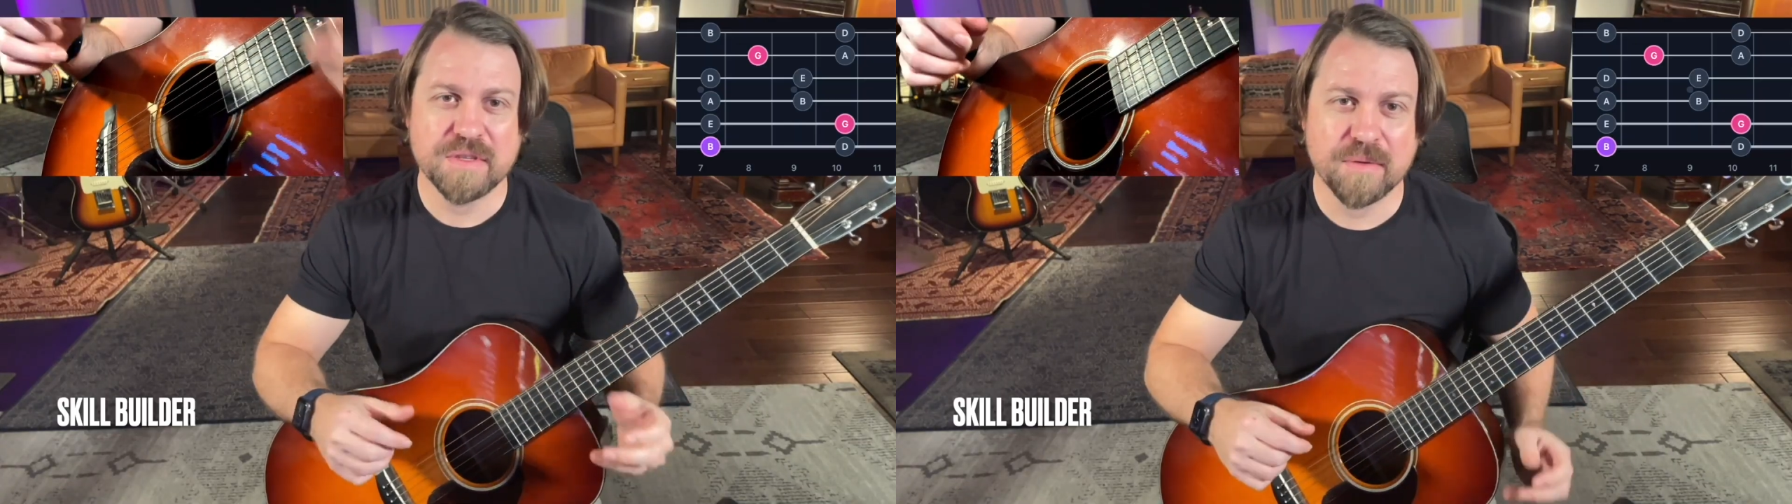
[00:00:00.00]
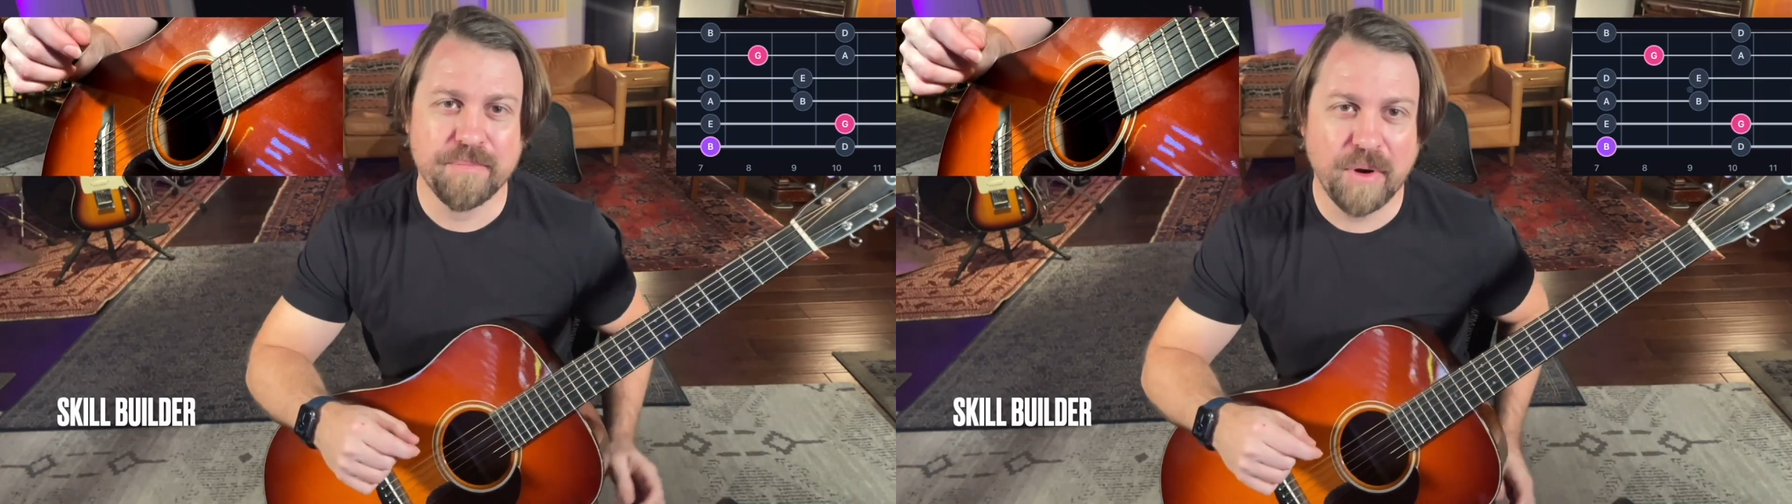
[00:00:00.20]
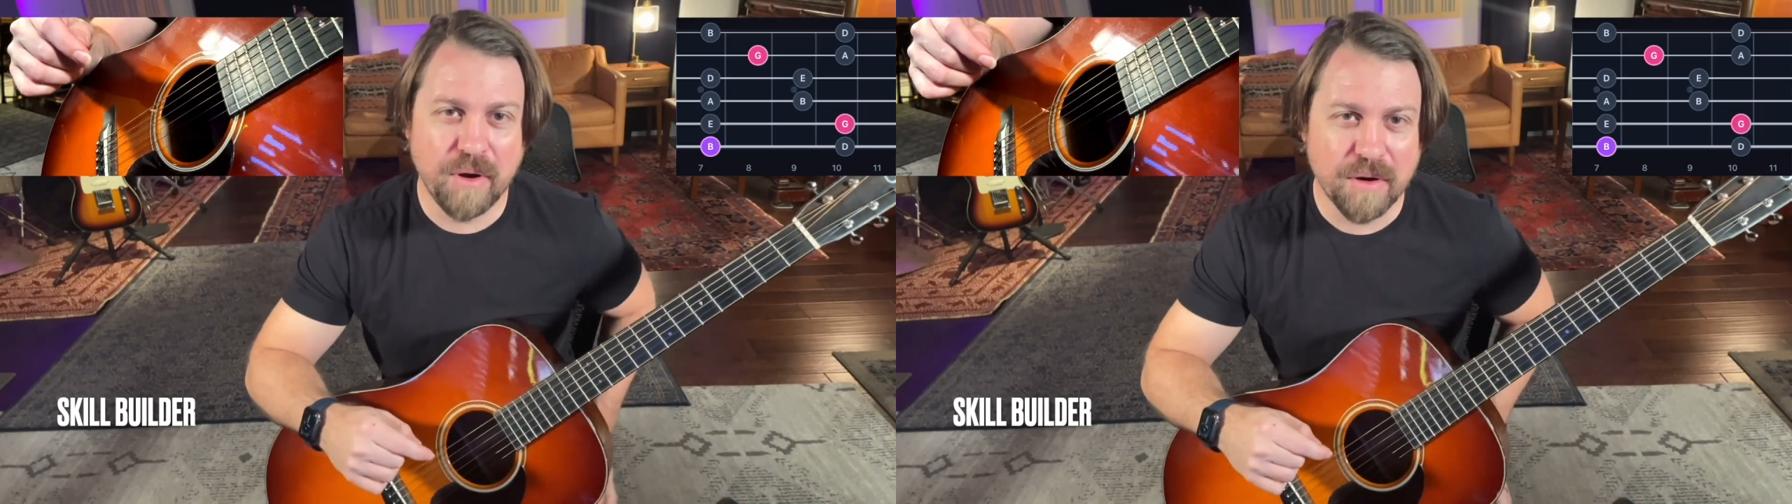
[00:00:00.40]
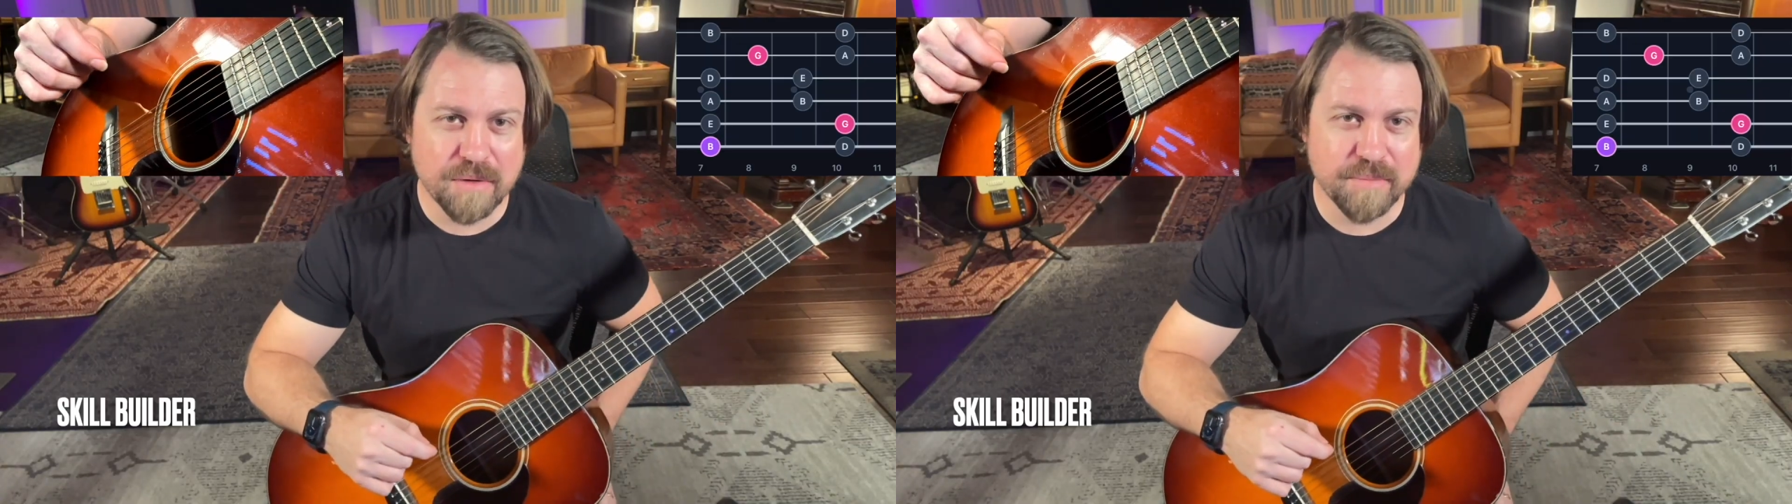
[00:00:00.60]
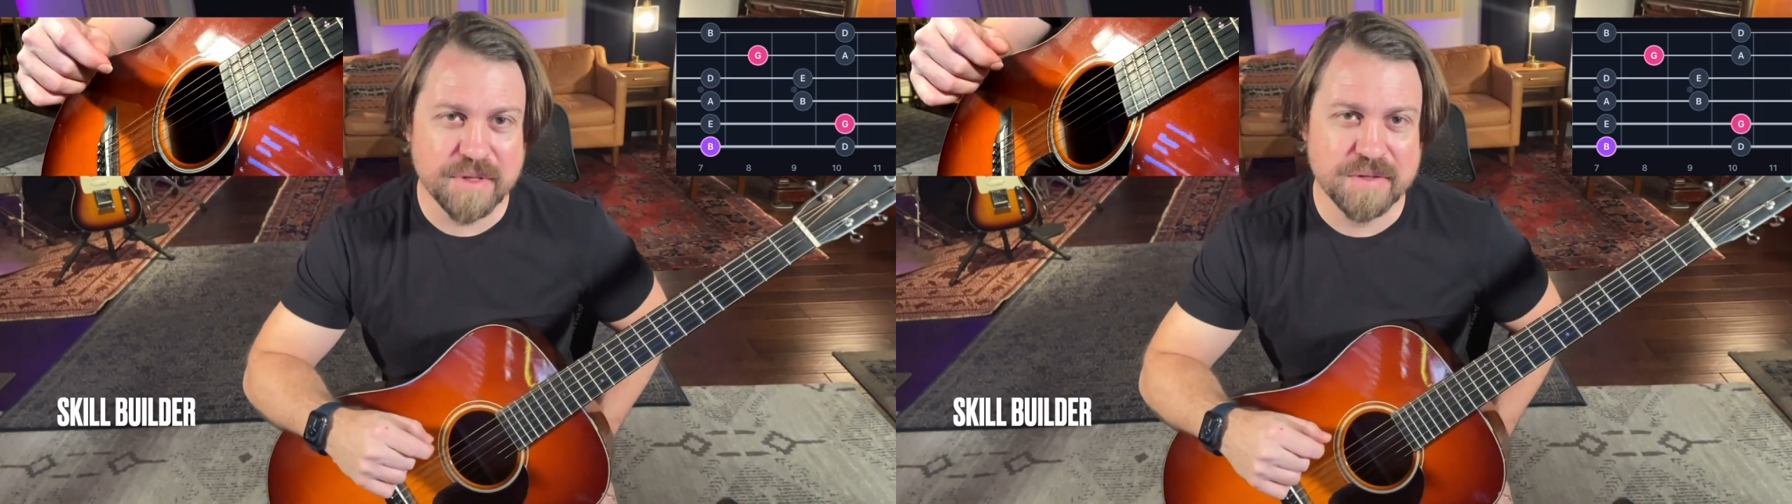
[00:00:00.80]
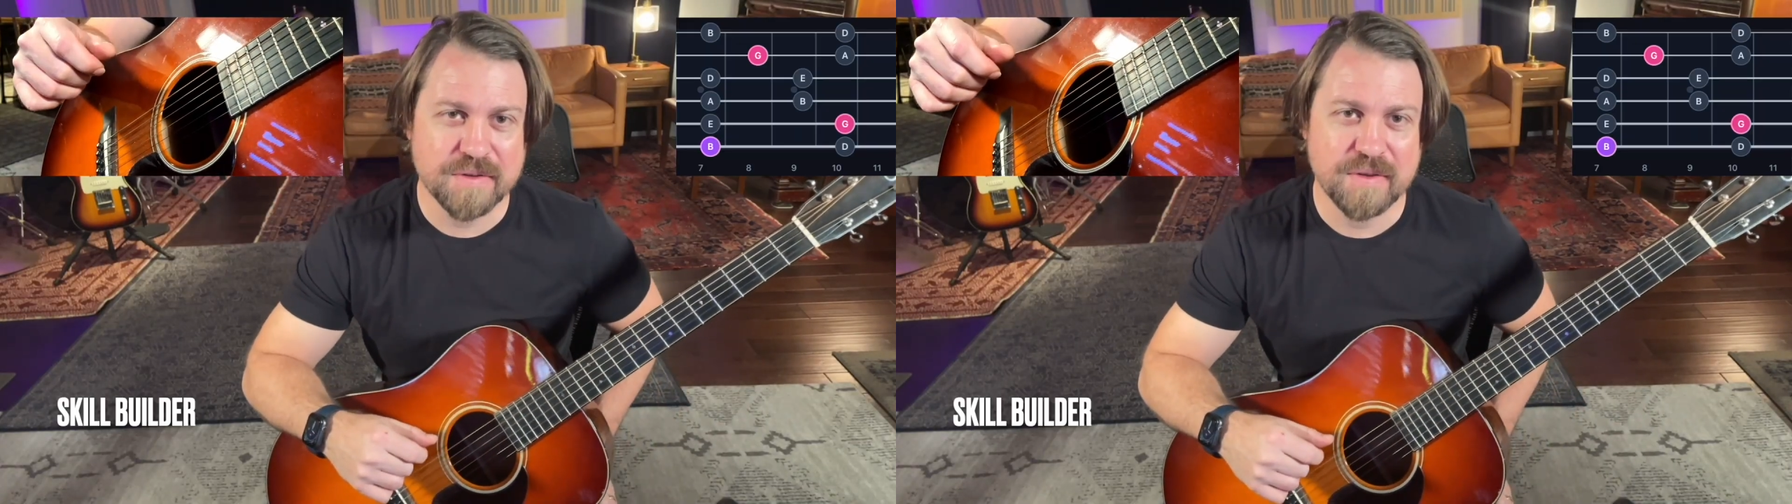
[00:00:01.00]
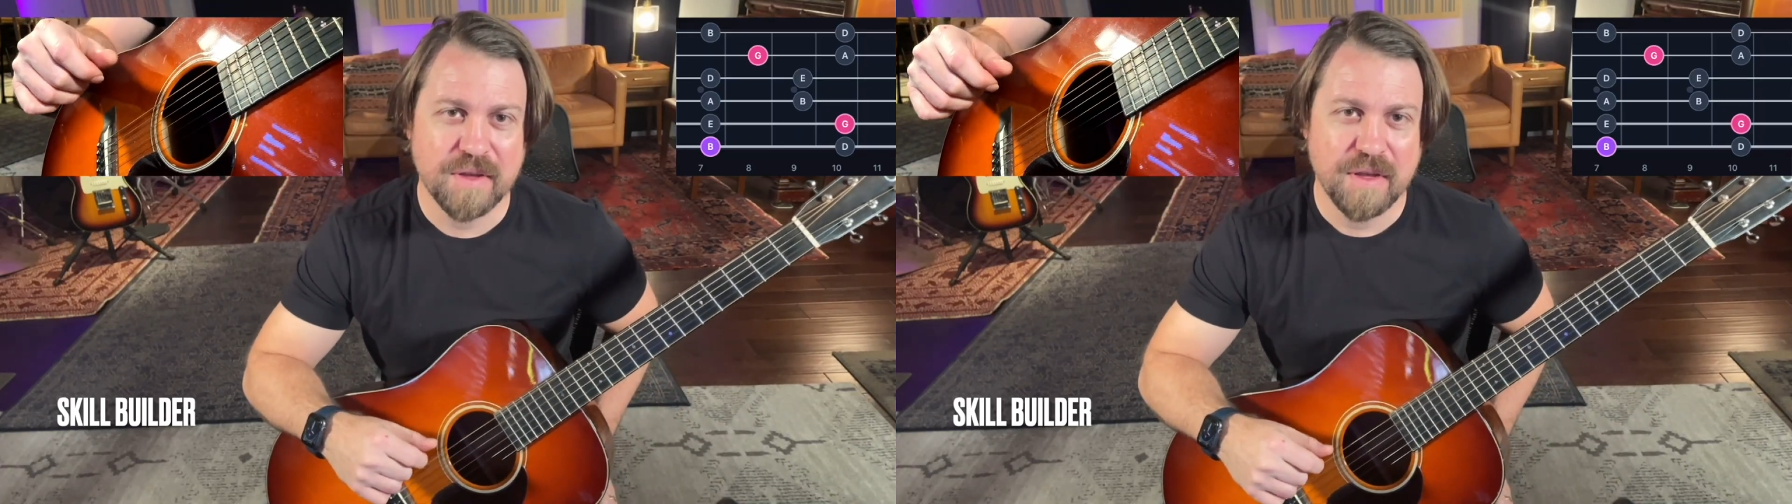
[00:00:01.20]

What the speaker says: compartments